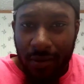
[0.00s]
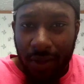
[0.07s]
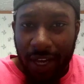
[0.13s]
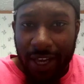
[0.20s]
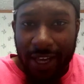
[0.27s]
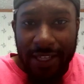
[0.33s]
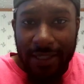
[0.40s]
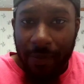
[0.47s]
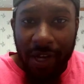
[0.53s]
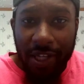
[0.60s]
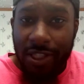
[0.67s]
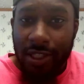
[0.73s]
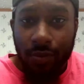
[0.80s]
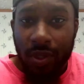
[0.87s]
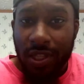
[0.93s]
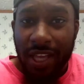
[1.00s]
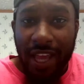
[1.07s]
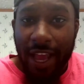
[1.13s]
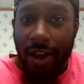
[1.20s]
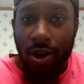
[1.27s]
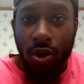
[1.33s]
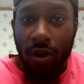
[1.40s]
Like his punches
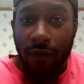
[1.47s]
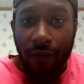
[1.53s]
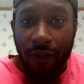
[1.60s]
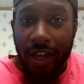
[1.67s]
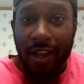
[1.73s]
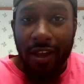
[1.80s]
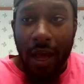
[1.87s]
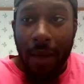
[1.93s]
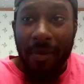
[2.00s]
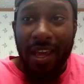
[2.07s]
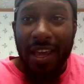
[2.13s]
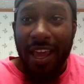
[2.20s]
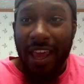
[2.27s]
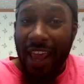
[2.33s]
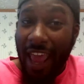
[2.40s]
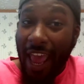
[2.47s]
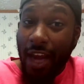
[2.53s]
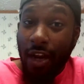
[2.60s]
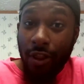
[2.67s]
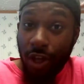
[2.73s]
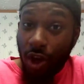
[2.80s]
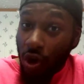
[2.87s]
really had no effect. I mean, it
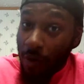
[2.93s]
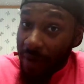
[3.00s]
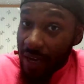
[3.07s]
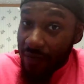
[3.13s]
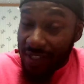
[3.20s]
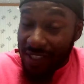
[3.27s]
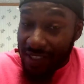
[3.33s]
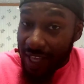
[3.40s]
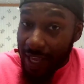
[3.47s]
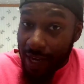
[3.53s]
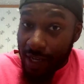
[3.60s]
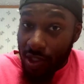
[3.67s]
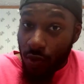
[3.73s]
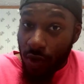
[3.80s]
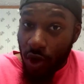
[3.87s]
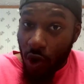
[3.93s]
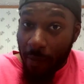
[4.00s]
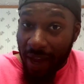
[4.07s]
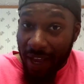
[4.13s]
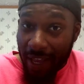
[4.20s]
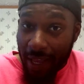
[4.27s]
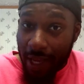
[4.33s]
had a little bit of a sting to it
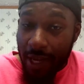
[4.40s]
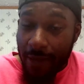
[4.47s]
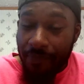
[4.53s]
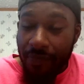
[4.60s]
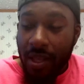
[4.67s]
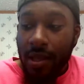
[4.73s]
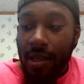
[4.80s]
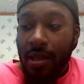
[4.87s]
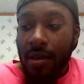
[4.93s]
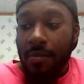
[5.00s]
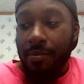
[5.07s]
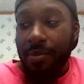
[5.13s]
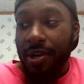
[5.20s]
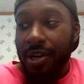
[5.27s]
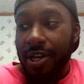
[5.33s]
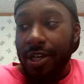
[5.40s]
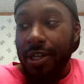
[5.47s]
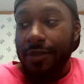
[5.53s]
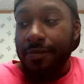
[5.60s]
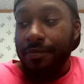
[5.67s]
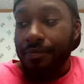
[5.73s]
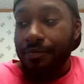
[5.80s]
on my head,
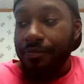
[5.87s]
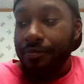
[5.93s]
but